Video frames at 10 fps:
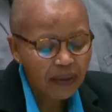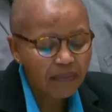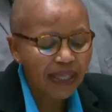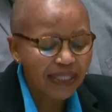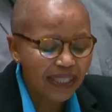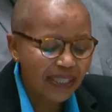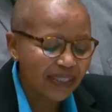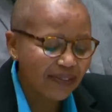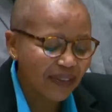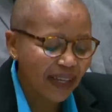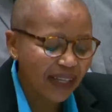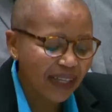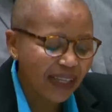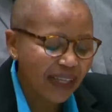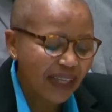by
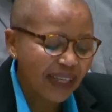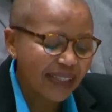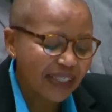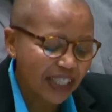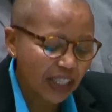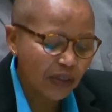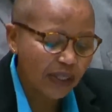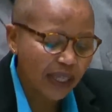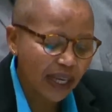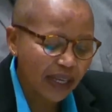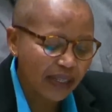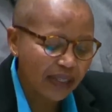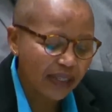intensifying its genocide